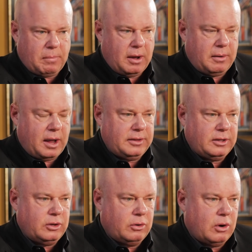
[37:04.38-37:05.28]
I
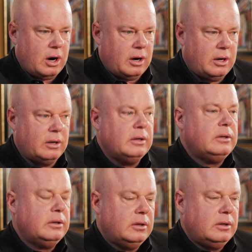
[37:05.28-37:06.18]
think you are
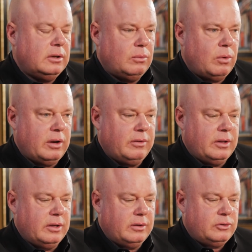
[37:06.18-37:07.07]
one of
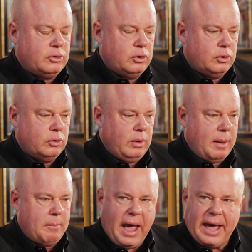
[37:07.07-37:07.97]
the true
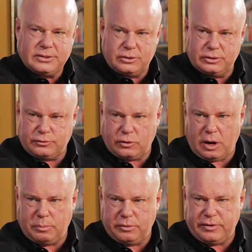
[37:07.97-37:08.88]
ambassadors for
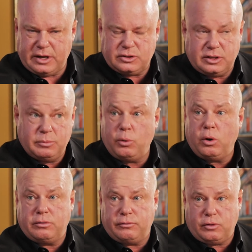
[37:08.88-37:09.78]
our profession, important